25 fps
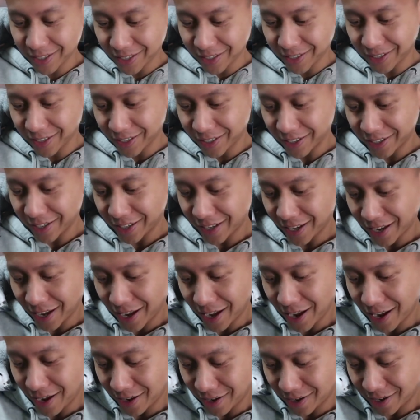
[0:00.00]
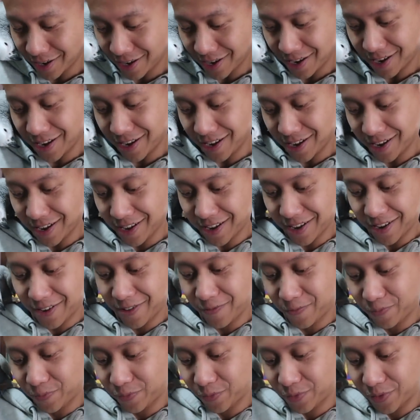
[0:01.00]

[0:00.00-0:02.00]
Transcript: [no speech]